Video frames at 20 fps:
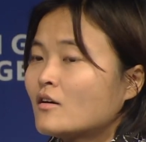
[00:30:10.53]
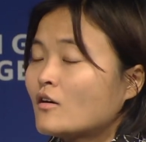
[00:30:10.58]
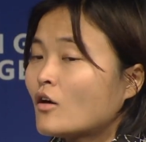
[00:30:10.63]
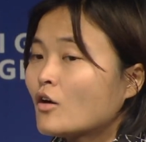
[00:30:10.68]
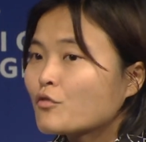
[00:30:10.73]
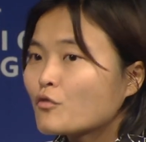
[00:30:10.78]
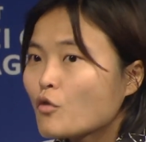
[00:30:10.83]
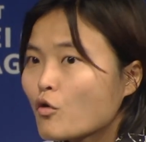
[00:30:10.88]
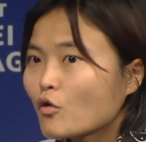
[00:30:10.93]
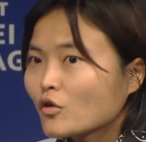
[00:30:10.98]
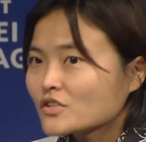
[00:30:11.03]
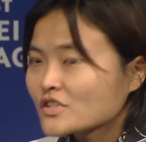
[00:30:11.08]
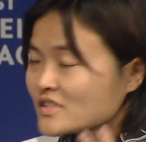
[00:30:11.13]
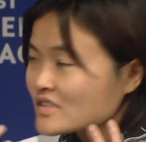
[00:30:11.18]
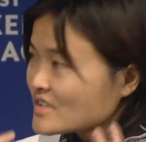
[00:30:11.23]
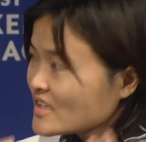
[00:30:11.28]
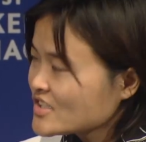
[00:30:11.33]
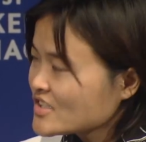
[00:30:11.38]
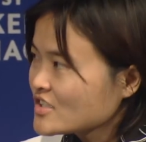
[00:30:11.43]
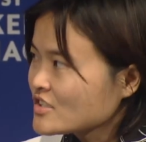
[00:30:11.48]
Of course,
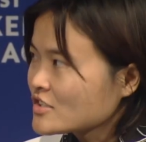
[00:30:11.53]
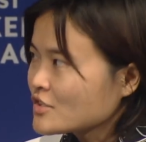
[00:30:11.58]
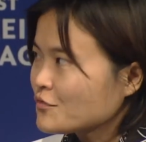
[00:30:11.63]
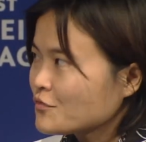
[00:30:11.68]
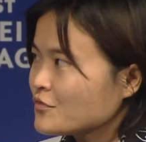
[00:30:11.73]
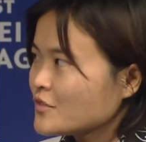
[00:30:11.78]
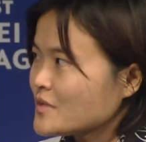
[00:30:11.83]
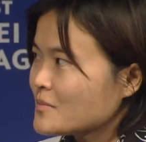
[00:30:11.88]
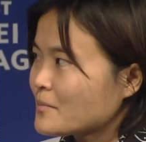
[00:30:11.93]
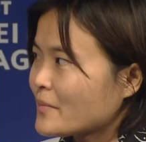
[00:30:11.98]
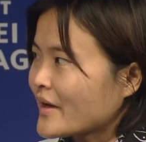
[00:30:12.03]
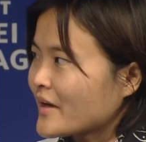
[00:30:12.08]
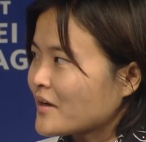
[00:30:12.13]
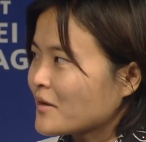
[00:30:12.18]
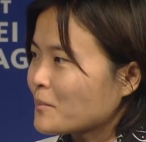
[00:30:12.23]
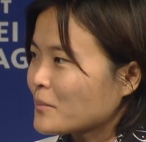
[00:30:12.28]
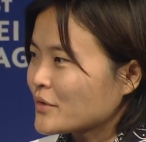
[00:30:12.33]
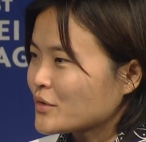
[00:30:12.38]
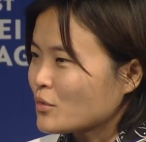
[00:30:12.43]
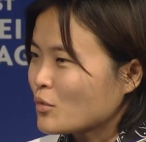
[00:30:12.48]
listen to feedback,
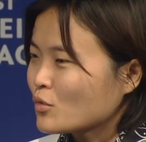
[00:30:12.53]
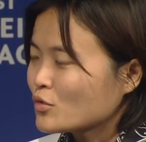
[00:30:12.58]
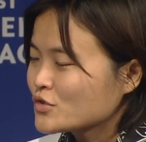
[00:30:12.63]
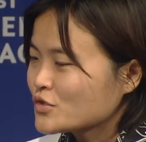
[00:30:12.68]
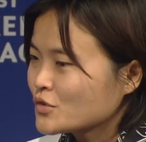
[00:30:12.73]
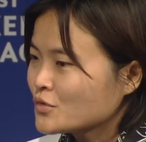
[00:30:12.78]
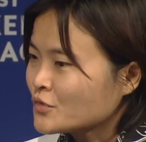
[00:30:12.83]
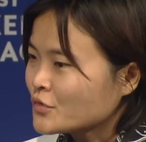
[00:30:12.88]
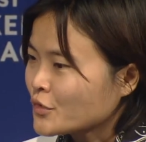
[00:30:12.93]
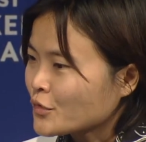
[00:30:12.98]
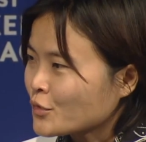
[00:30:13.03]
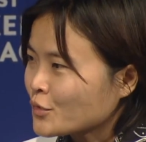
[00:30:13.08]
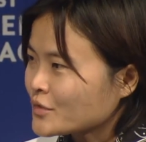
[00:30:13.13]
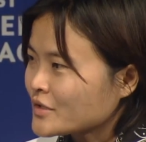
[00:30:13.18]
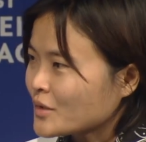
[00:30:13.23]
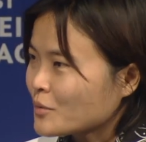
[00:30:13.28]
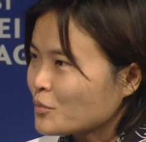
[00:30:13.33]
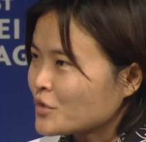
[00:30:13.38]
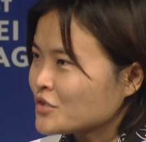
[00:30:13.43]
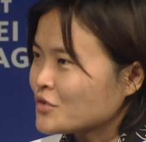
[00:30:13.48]
but also know
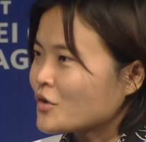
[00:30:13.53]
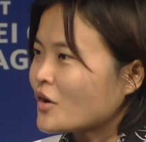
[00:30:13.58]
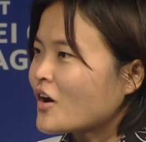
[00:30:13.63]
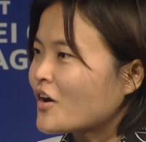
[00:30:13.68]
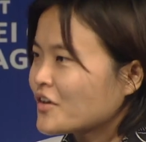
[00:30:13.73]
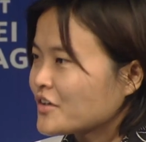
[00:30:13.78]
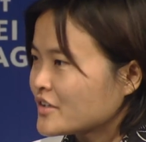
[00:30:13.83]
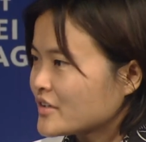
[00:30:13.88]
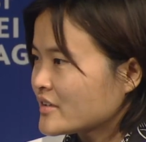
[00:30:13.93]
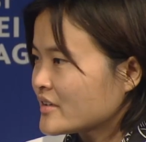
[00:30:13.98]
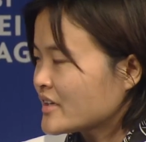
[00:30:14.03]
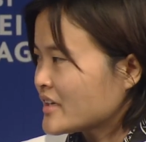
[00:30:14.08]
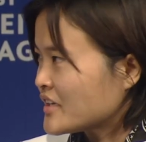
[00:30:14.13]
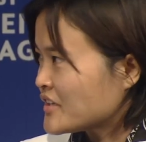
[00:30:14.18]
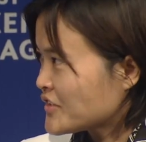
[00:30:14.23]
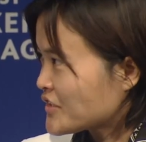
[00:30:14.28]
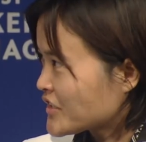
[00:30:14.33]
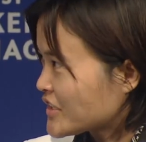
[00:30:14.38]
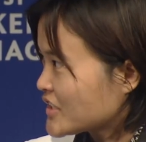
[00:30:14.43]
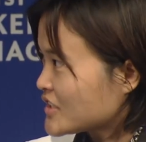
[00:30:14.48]
that when your heart and
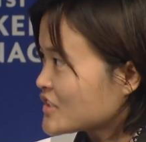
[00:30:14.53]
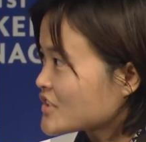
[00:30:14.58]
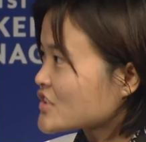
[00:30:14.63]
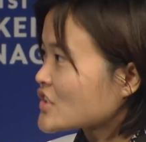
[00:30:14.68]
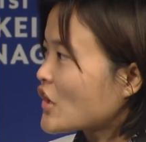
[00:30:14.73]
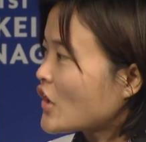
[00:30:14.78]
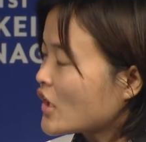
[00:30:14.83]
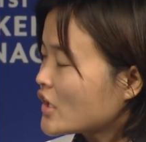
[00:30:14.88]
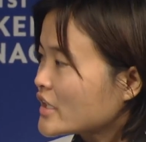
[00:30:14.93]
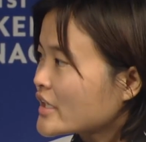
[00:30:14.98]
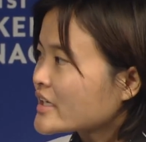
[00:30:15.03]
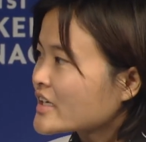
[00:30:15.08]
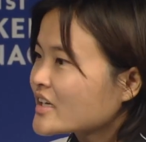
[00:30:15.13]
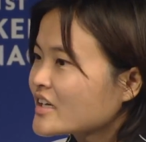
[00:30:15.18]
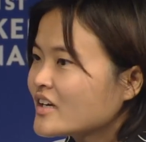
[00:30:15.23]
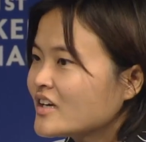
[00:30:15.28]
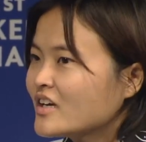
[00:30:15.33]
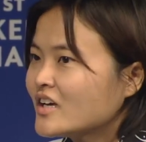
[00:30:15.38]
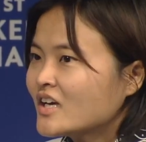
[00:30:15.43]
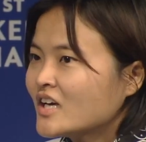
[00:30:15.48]
your gut is calling,
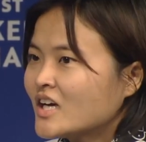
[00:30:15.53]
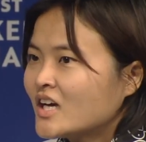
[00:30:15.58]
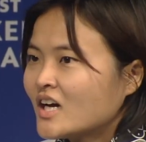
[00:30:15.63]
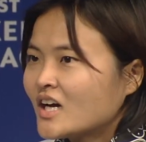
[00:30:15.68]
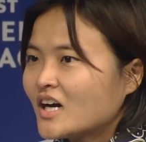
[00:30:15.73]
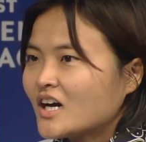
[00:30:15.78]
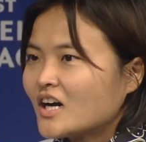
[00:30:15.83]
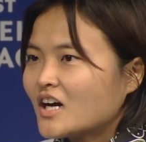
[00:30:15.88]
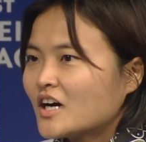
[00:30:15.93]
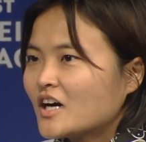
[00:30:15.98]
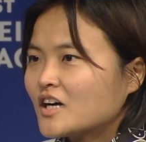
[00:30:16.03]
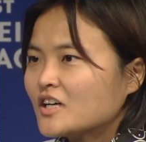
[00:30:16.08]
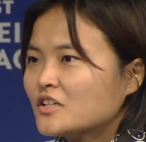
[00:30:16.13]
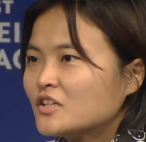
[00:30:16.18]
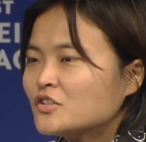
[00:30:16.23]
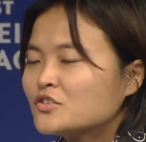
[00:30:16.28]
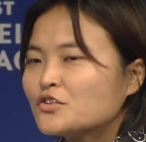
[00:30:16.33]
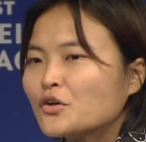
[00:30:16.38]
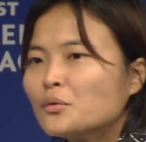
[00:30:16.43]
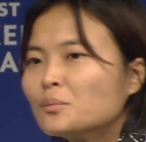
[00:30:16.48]

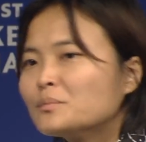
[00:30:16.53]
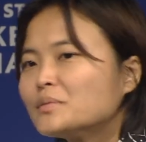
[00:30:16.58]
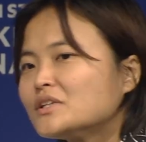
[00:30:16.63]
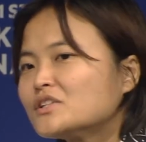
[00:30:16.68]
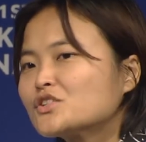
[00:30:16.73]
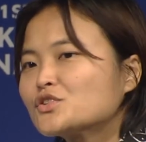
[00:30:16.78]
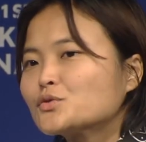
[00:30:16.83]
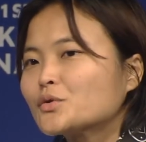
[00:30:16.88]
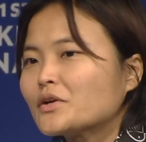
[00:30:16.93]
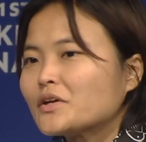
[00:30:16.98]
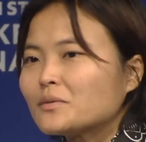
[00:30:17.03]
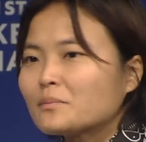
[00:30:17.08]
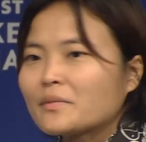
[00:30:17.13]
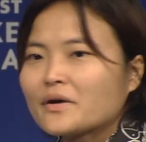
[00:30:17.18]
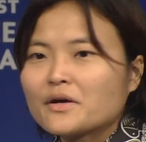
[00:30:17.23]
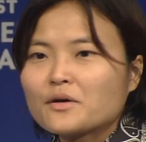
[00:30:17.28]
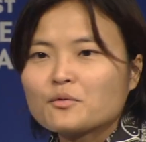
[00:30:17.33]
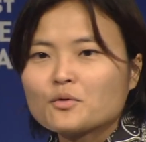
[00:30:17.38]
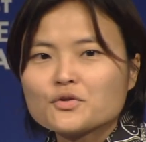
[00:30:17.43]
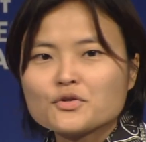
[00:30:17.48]
don't be swayed
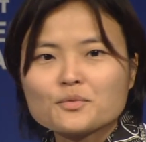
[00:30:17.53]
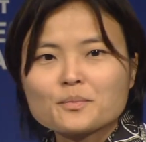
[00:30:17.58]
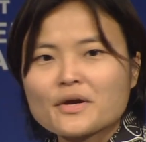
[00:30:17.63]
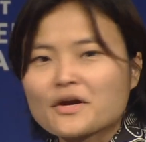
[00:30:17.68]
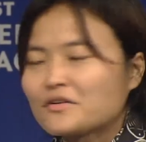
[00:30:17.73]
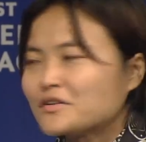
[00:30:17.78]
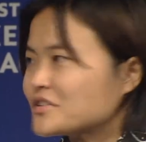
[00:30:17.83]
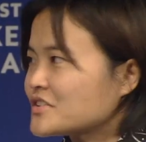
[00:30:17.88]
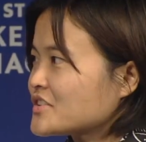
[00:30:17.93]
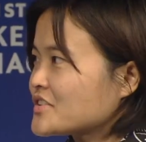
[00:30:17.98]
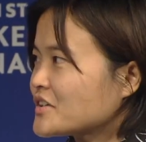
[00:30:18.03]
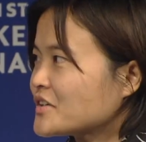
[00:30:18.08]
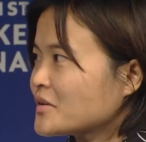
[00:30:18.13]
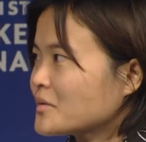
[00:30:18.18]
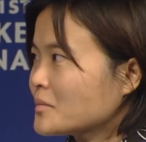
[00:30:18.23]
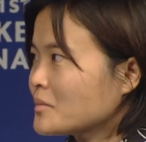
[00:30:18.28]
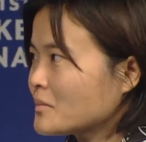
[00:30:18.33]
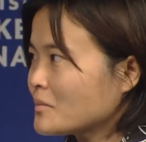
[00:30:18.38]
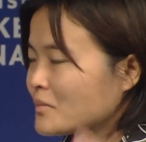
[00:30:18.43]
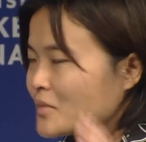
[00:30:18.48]
by what your parents say.
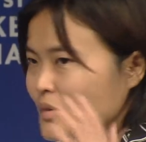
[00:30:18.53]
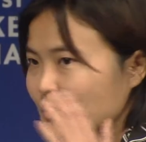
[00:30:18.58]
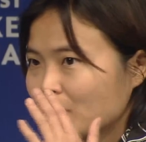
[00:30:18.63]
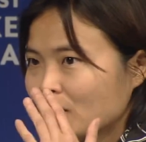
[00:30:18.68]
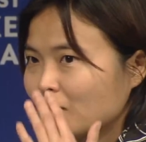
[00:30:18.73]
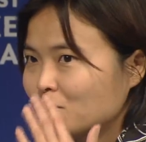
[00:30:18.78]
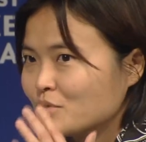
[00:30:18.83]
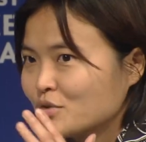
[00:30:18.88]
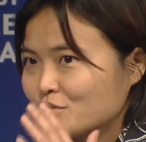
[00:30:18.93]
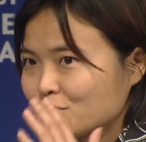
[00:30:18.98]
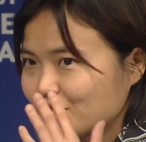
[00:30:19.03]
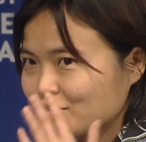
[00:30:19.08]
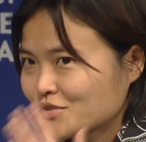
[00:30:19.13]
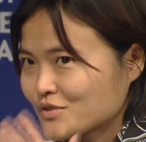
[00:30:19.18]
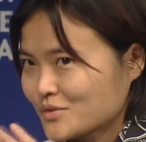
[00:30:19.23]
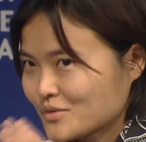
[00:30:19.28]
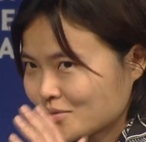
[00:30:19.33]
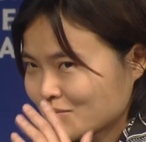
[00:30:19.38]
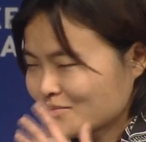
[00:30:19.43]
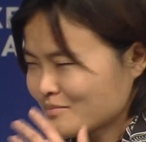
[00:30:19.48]
My mom used
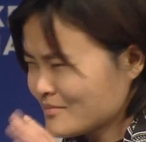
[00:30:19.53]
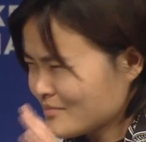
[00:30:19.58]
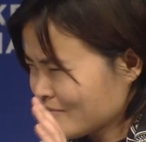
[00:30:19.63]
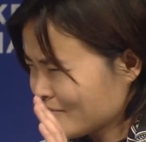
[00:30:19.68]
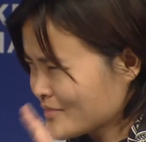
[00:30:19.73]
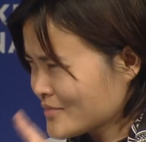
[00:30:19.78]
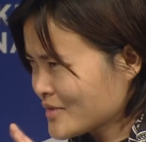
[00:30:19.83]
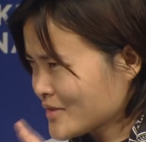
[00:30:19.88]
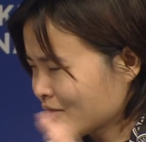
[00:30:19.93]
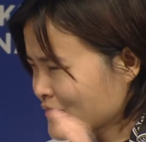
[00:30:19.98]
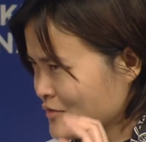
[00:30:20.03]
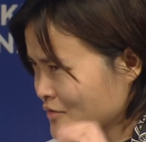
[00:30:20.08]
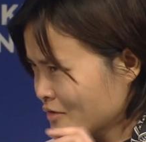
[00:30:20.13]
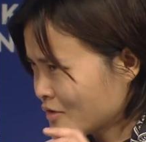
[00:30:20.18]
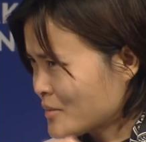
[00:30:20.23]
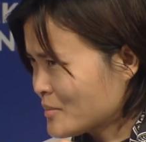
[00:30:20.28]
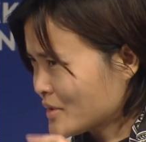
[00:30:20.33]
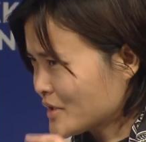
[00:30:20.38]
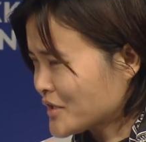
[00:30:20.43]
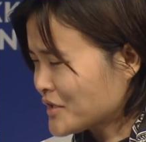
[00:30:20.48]
to
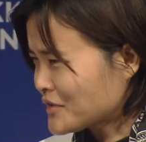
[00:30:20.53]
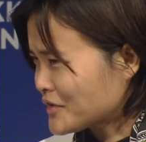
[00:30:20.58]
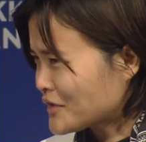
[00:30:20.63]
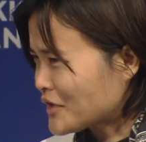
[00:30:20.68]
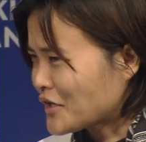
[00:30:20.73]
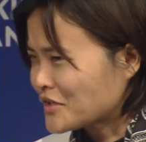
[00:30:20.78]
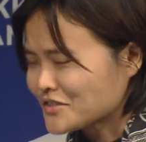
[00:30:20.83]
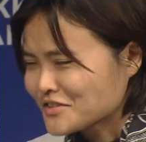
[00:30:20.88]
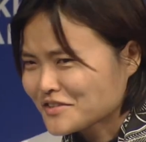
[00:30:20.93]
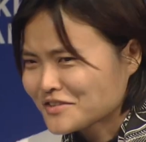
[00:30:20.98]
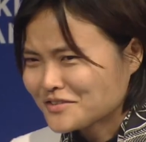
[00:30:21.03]
complain a lot.